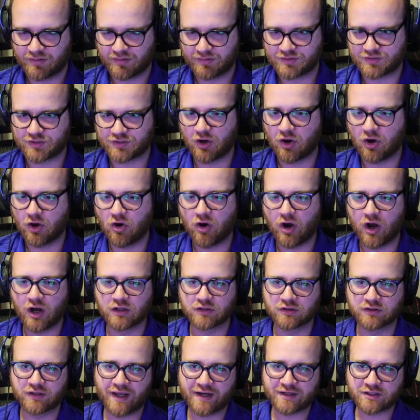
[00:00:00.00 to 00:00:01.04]
So
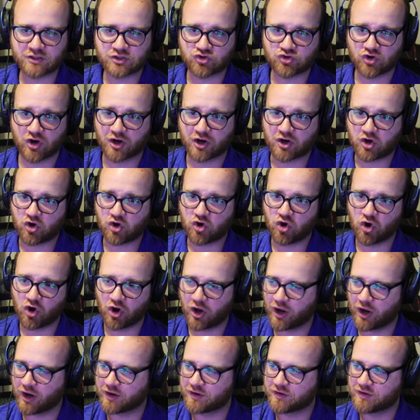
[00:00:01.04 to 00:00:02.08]
Electra
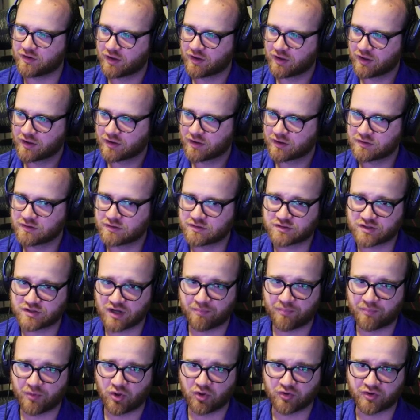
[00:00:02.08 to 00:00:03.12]
could
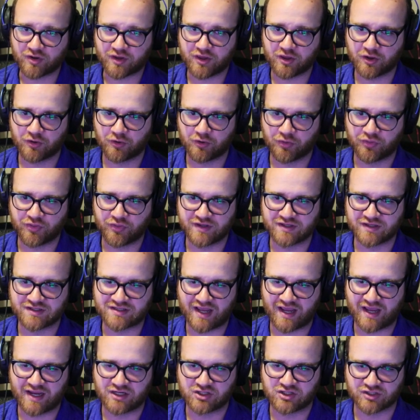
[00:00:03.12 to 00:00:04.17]
double kill these
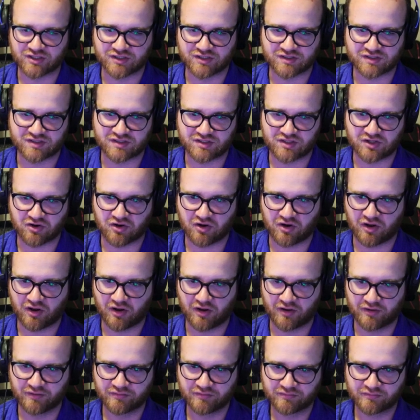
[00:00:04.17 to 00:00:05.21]
agents here,
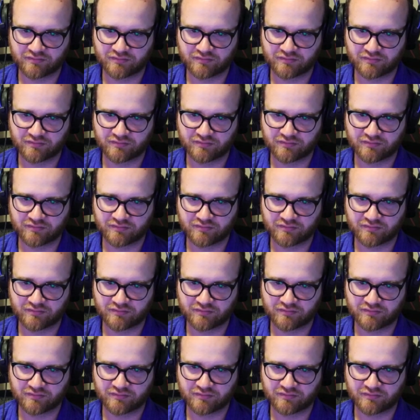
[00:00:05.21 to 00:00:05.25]
huh?